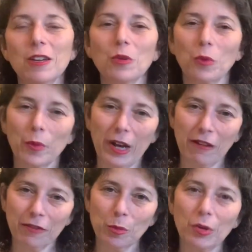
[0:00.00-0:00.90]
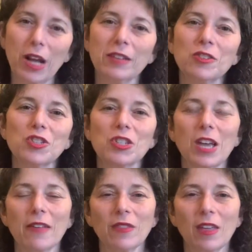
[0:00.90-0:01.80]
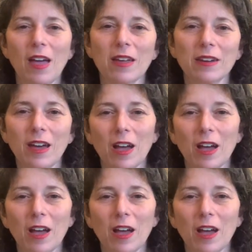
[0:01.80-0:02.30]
We went out for brunch, and then